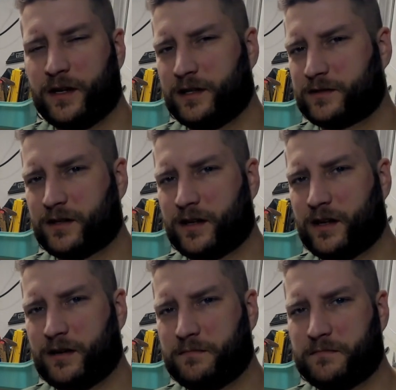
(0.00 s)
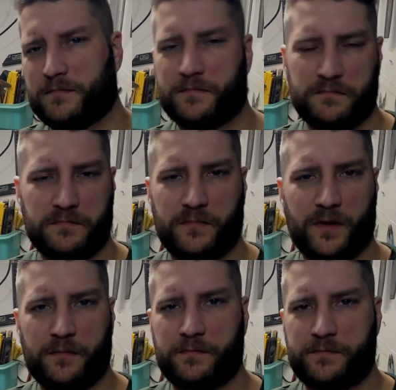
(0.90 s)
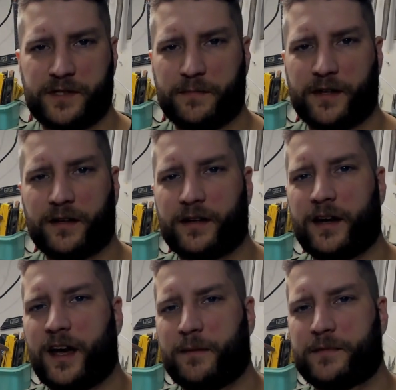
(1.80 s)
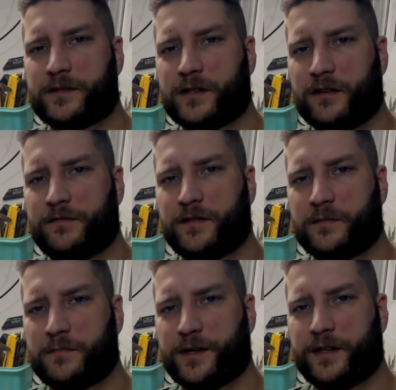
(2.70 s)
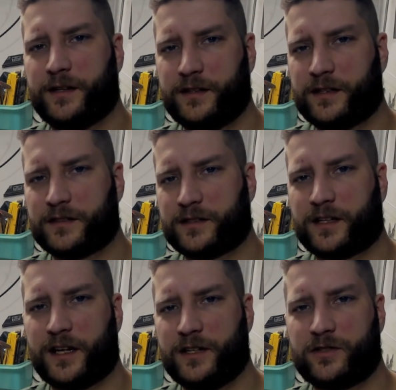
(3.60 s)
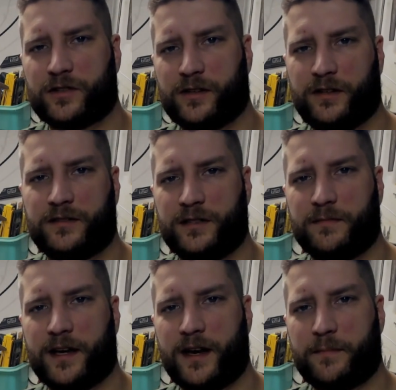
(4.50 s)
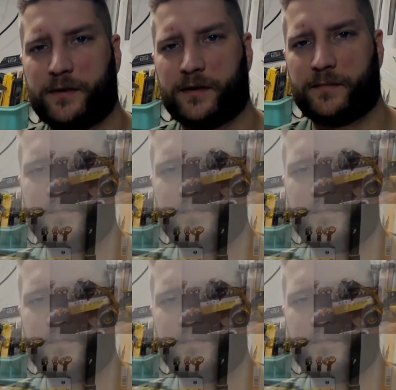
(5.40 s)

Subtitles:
It's not something that happens often, but it does occasionally seem to happen.